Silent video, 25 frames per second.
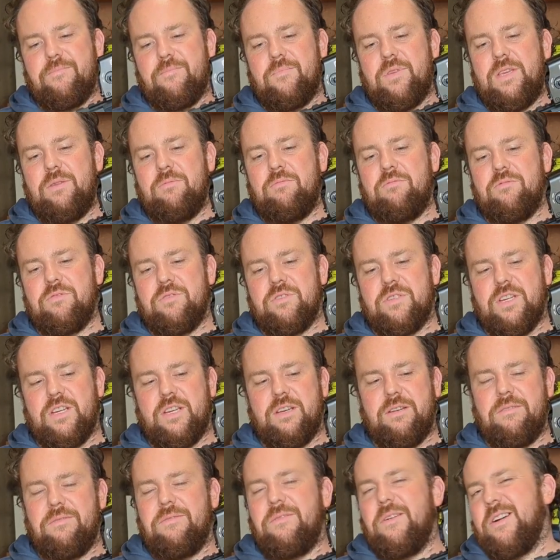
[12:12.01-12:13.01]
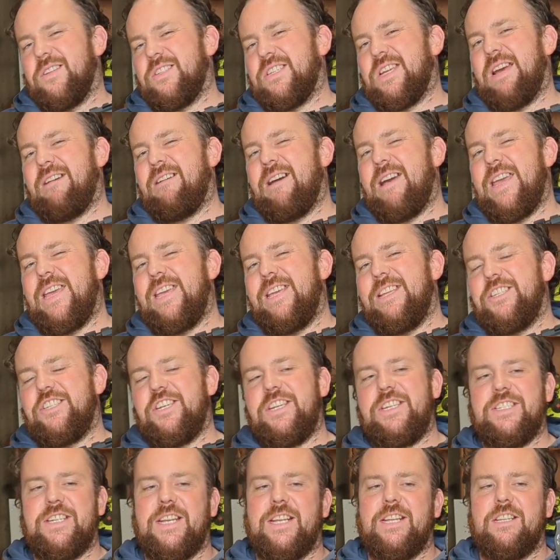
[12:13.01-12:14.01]
people to fart out
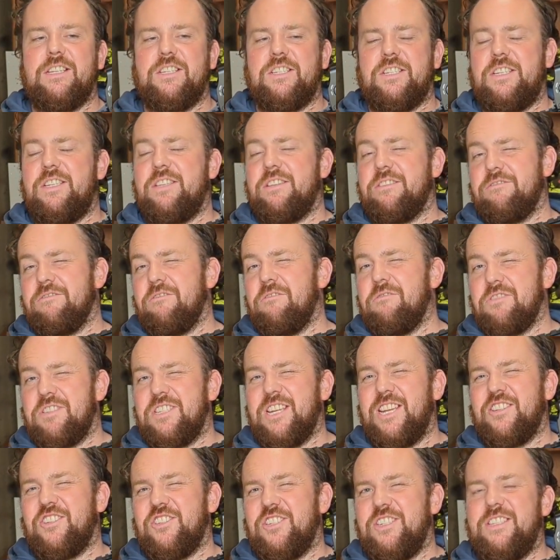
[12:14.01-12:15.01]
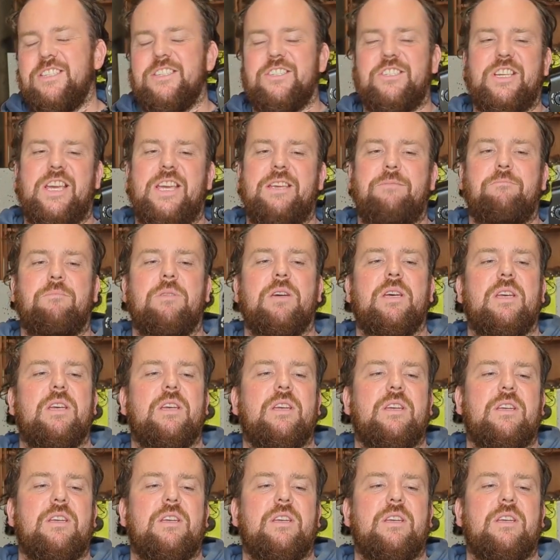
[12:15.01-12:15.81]
AEGs endlessly that are all essentially the same.